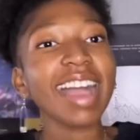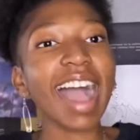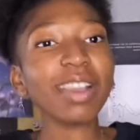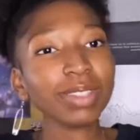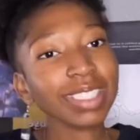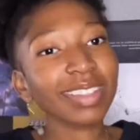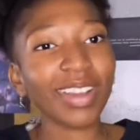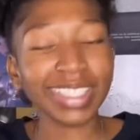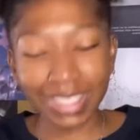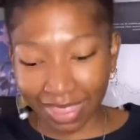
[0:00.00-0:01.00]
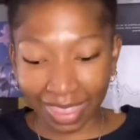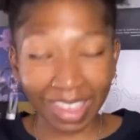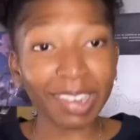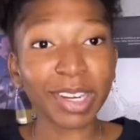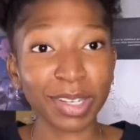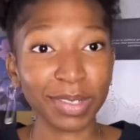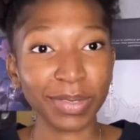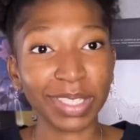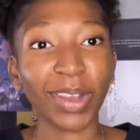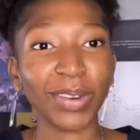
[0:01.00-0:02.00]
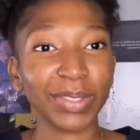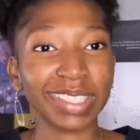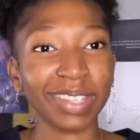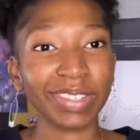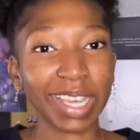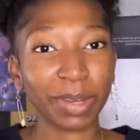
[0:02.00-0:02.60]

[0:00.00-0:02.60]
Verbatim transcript: I was not there when God was giving